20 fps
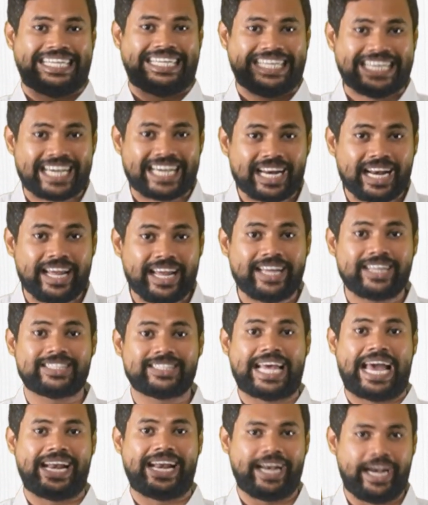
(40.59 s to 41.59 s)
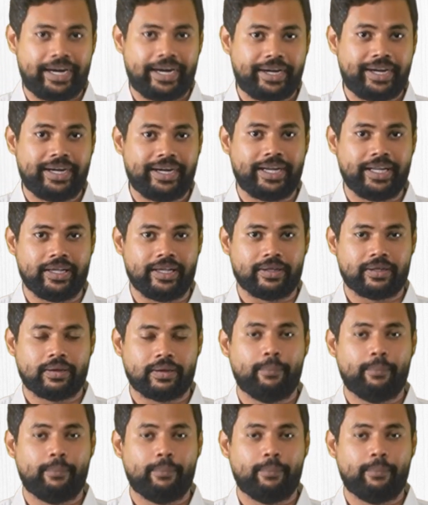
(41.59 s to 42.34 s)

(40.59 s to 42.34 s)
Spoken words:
declares an entity